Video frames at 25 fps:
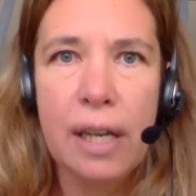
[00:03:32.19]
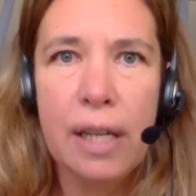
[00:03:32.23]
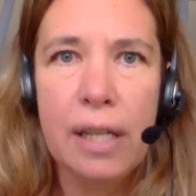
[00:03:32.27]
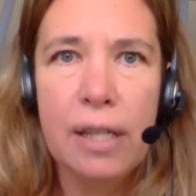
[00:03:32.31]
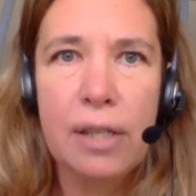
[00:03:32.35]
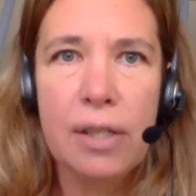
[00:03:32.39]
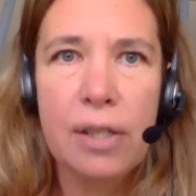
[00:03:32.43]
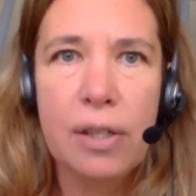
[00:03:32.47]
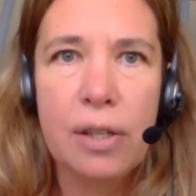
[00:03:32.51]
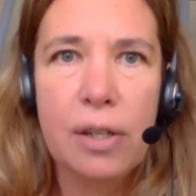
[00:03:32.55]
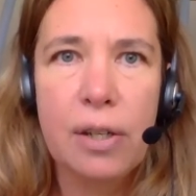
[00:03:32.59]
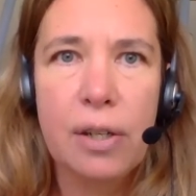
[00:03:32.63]

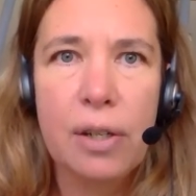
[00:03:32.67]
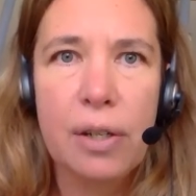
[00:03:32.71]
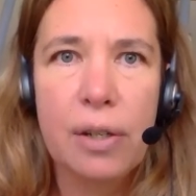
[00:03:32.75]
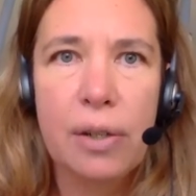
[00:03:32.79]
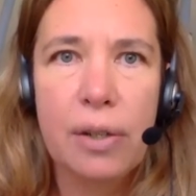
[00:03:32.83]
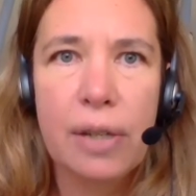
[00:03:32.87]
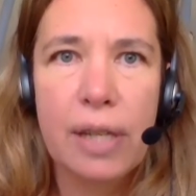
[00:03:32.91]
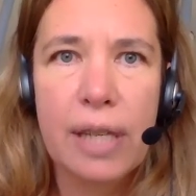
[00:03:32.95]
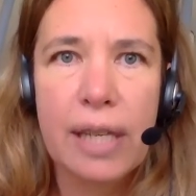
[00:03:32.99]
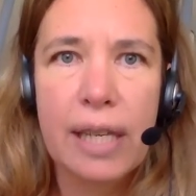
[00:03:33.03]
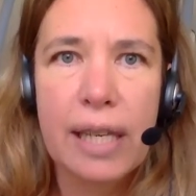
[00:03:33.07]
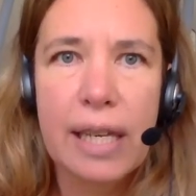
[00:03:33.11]

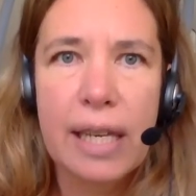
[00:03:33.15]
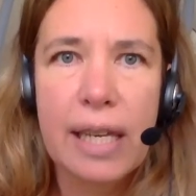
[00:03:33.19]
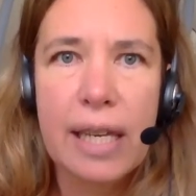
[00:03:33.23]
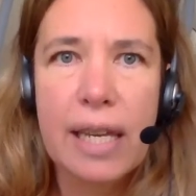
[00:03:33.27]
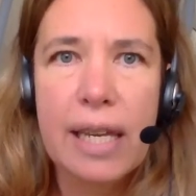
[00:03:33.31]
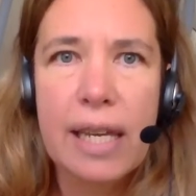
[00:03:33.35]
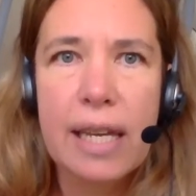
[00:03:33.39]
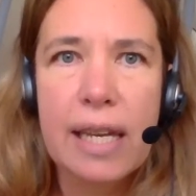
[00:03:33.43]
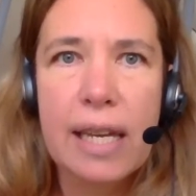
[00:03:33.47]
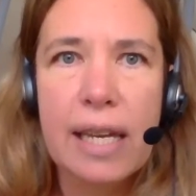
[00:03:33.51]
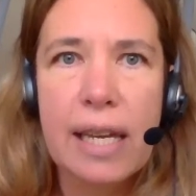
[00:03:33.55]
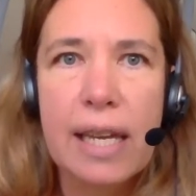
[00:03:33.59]
So
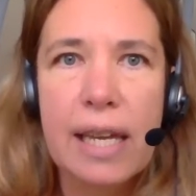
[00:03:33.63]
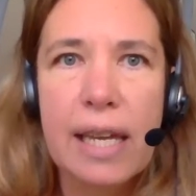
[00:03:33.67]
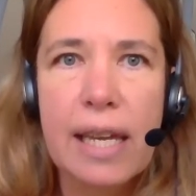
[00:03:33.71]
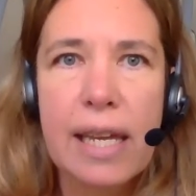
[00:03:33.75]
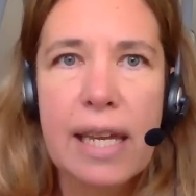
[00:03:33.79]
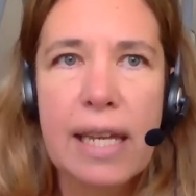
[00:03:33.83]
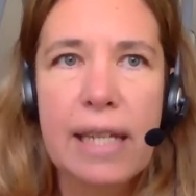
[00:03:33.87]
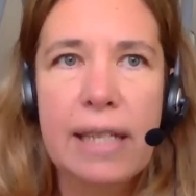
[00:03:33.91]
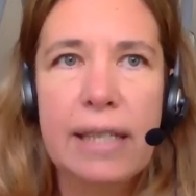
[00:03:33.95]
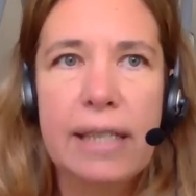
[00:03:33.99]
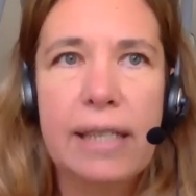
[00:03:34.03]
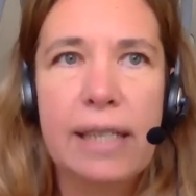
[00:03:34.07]

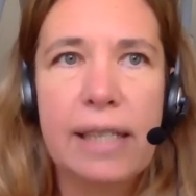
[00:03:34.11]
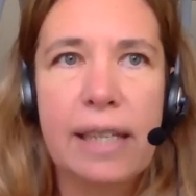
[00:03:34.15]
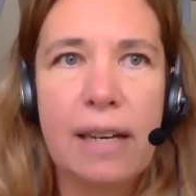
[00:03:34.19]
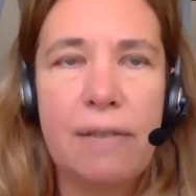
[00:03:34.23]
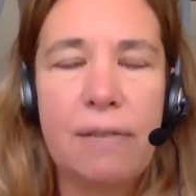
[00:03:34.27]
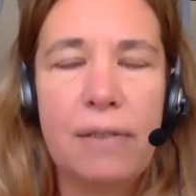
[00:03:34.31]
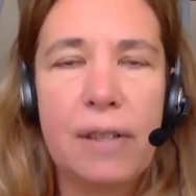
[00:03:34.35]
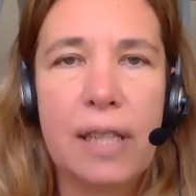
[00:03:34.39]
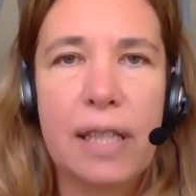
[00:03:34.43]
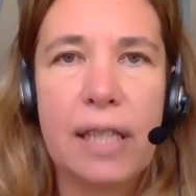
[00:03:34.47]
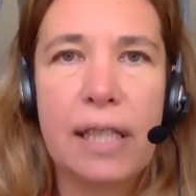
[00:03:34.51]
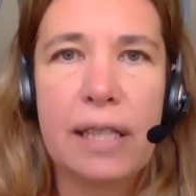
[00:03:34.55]
he
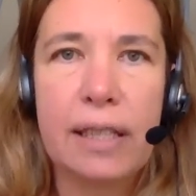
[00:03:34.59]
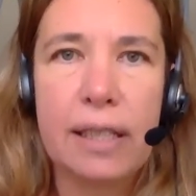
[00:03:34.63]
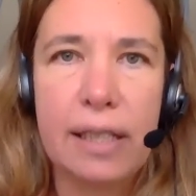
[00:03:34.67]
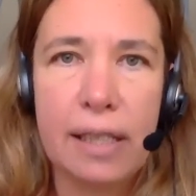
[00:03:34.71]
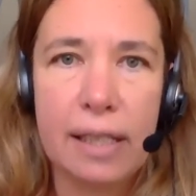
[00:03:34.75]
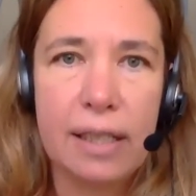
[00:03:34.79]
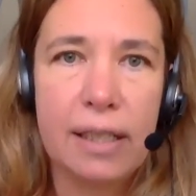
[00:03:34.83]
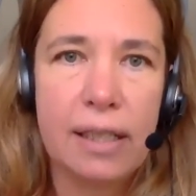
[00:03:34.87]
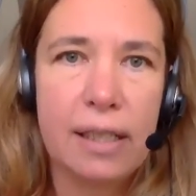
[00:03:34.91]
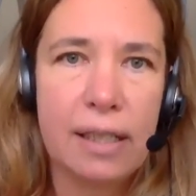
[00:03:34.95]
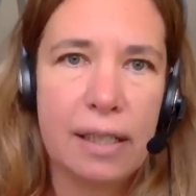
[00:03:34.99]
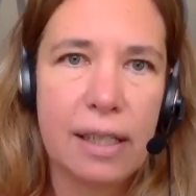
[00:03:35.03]
discovered that
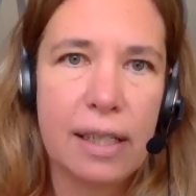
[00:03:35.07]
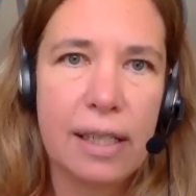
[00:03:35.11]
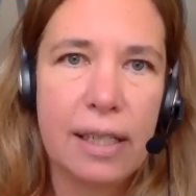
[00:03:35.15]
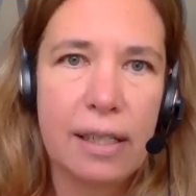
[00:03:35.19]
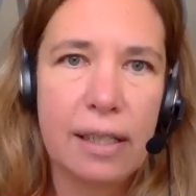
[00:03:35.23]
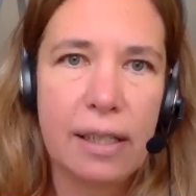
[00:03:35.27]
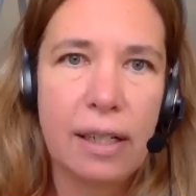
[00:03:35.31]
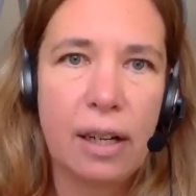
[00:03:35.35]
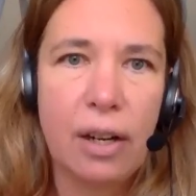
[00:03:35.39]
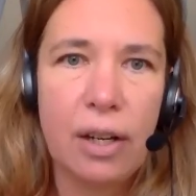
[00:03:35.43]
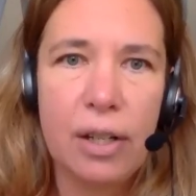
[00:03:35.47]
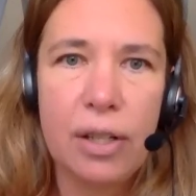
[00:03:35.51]

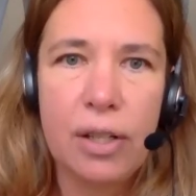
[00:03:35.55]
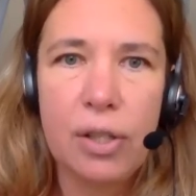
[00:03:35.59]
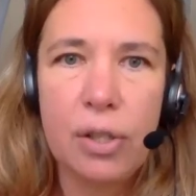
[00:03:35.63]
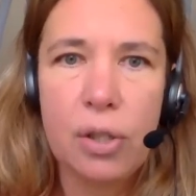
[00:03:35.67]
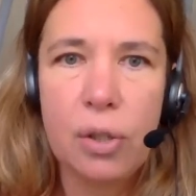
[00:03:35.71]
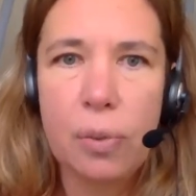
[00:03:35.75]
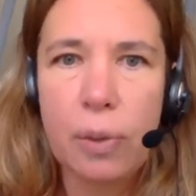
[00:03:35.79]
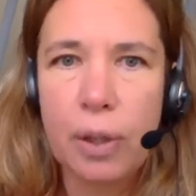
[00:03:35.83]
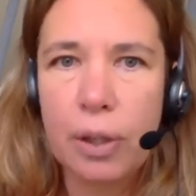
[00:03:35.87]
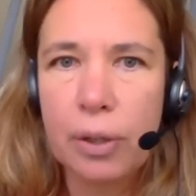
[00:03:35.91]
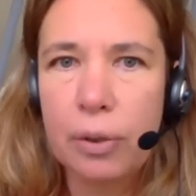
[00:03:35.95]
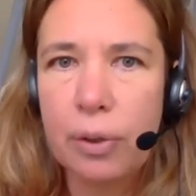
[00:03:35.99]
it's close
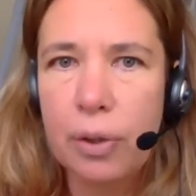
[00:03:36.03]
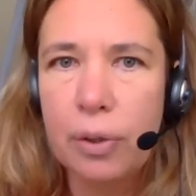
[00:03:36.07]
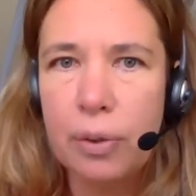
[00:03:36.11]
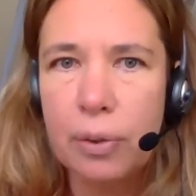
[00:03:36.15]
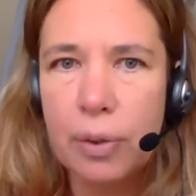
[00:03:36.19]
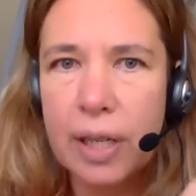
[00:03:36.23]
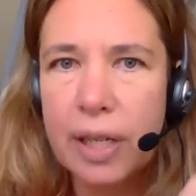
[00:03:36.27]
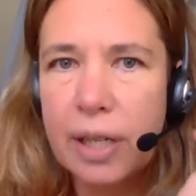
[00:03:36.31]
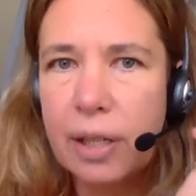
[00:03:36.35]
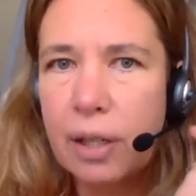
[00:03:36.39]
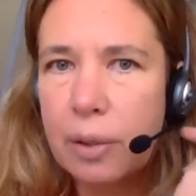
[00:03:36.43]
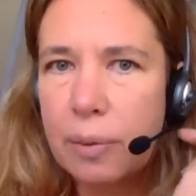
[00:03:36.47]
to what
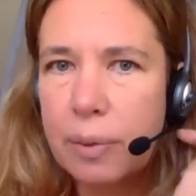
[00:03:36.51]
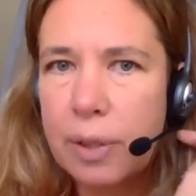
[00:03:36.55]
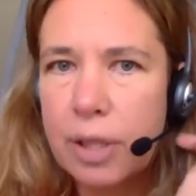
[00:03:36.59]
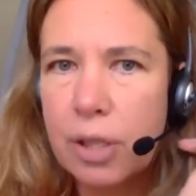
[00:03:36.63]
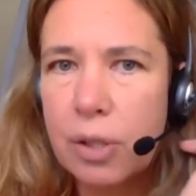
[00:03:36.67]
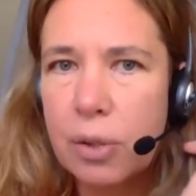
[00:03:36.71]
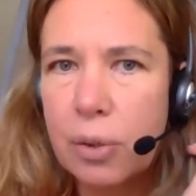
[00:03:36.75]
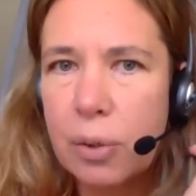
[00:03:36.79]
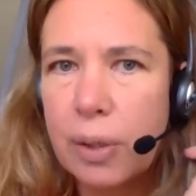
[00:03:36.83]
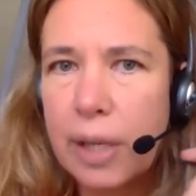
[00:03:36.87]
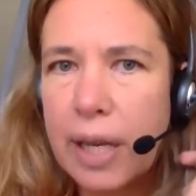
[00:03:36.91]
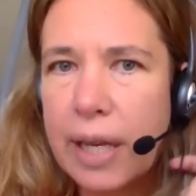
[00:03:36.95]
Rodrigo
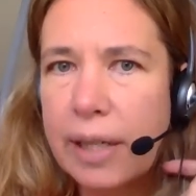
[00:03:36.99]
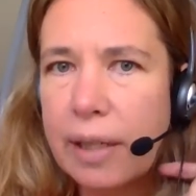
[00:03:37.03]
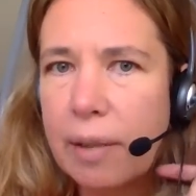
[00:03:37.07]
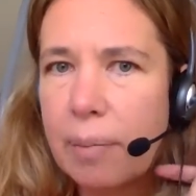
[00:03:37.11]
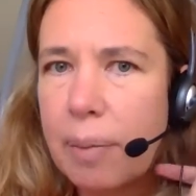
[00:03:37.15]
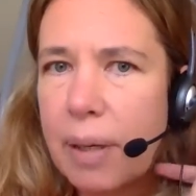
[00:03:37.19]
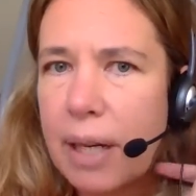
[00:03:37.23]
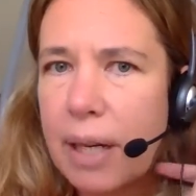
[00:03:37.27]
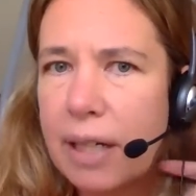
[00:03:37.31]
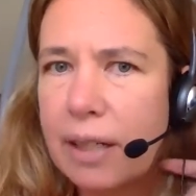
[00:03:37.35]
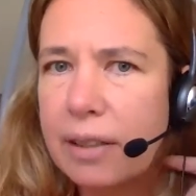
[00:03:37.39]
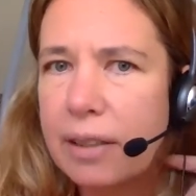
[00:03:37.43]
was talking
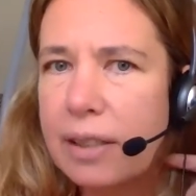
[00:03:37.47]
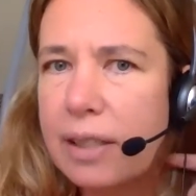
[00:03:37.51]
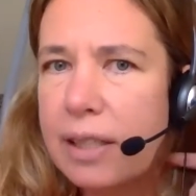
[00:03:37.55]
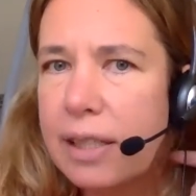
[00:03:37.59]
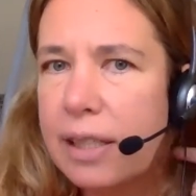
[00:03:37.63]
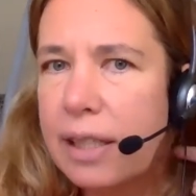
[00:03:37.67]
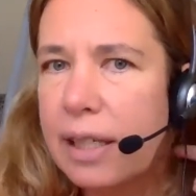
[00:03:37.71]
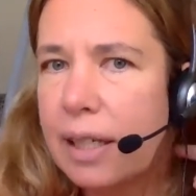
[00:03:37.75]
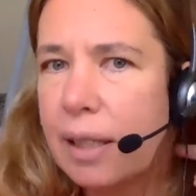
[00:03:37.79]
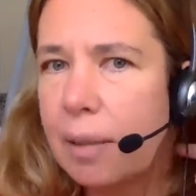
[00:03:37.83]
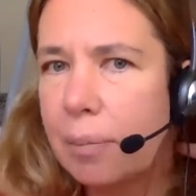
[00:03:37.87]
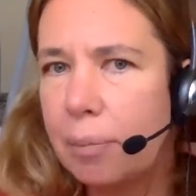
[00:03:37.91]
about
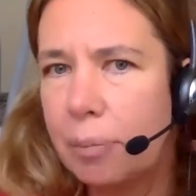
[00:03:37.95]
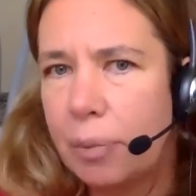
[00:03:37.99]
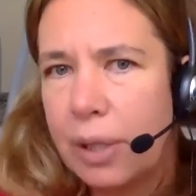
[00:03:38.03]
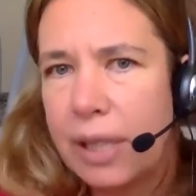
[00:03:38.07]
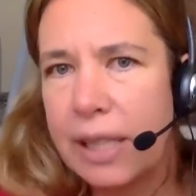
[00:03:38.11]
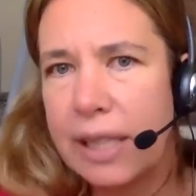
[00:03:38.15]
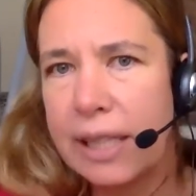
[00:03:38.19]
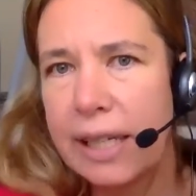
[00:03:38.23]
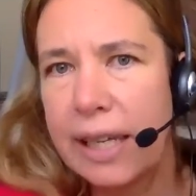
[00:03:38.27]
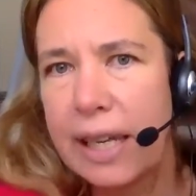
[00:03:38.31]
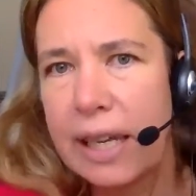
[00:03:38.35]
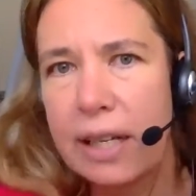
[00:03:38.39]

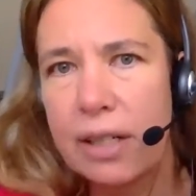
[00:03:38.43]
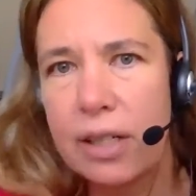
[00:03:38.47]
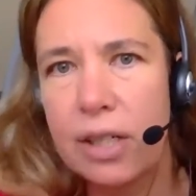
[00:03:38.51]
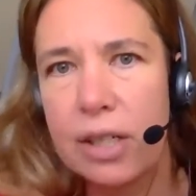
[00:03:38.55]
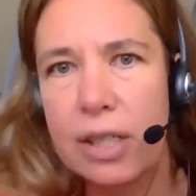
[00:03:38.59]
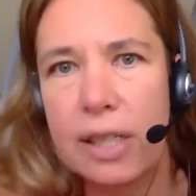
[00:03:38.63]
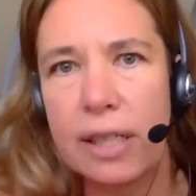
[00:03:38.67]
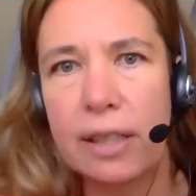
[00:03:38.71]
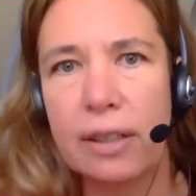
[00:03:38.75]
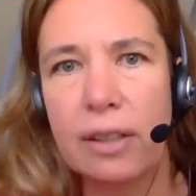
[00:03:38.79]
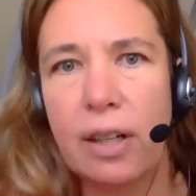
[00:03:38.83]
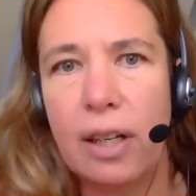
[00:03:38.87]
with the
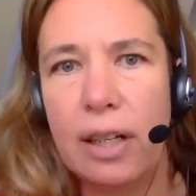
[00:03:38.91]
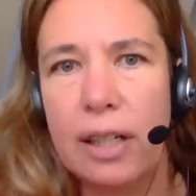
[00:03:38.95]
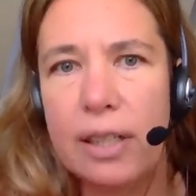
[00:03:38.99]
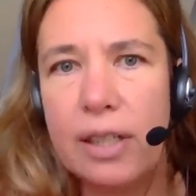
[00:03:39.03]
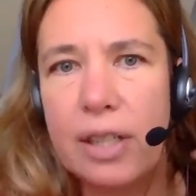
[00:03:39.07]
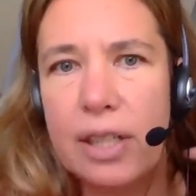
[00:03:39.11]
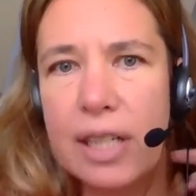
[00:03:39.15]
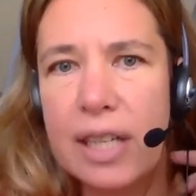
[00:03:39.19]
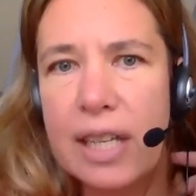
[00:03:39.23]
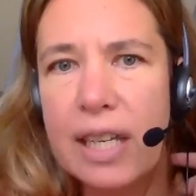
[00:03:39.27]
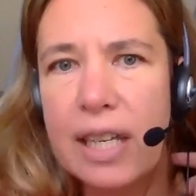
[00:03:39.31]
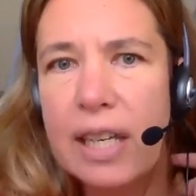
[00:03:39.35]
Kesh
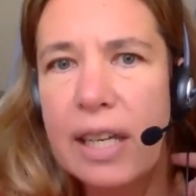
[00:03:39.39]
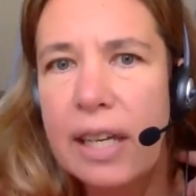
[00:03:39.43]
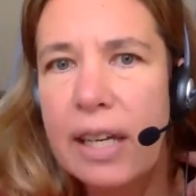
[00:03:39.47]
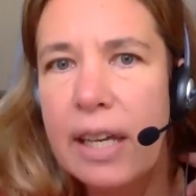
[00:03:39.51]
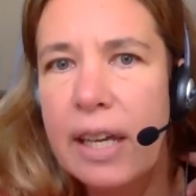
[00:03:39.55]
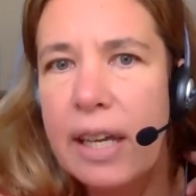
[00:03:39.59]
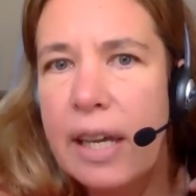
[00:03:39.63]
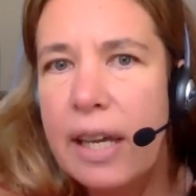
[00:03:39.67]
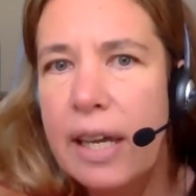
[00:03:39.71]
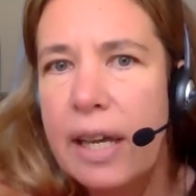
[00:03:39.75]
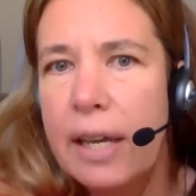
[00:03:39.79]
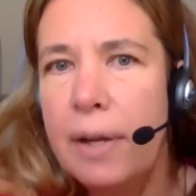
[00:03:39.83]
technology,
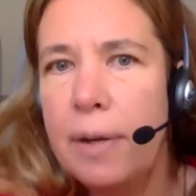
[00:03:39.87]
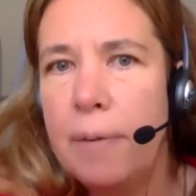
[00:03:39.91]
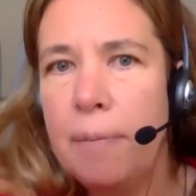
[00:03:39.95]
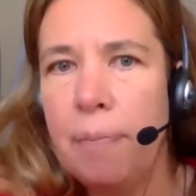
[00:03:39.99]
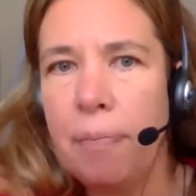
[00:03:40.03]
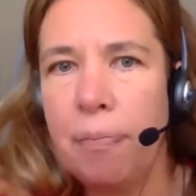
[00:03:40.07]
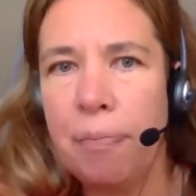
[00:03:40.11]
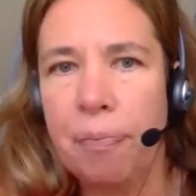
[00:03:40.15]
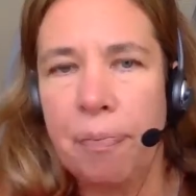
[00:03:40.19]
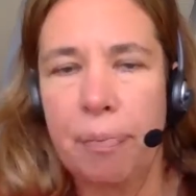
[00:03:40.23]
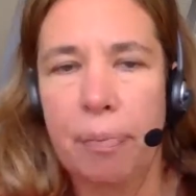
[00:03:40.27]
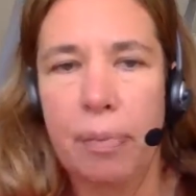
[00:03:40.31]

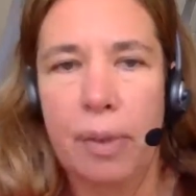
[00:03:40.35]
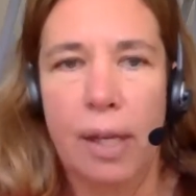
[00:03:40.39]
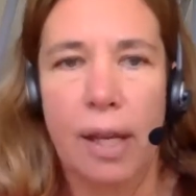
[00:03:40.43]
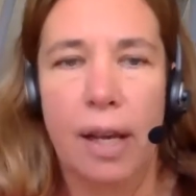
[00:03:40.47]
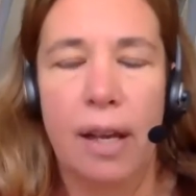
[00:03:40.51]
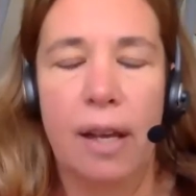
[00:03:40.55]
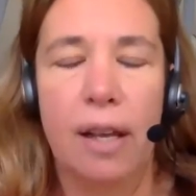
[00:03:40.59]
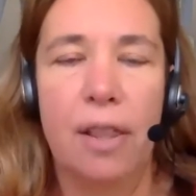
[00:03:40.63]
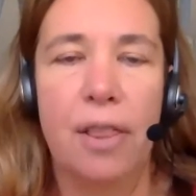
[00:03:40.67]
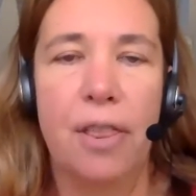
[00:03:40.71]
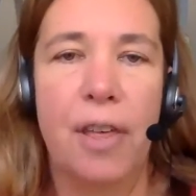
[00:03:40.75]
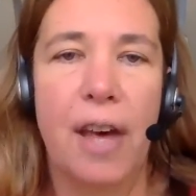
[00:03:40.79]

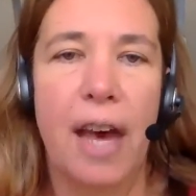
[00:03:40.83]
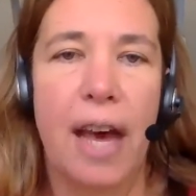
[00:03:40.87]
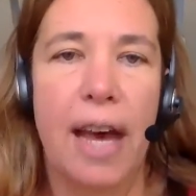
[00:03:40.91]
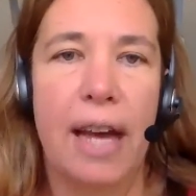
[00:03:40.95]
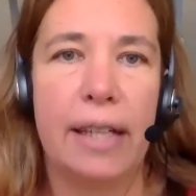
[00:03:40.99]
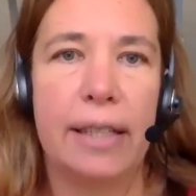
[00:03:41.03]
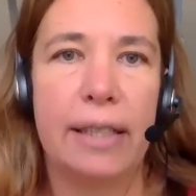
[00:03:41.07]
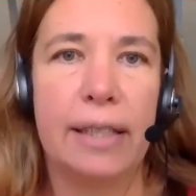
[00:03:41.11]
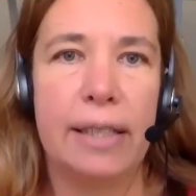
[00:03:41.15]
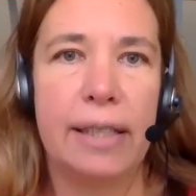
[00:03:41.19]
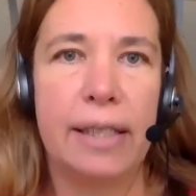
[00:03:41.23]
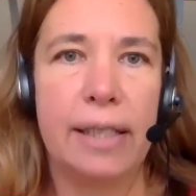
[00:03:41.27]

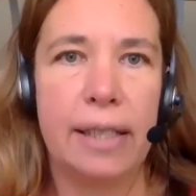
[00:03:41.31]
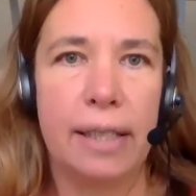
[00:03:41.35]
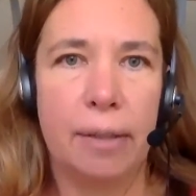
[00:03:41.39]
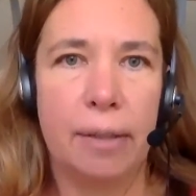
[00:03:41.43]
that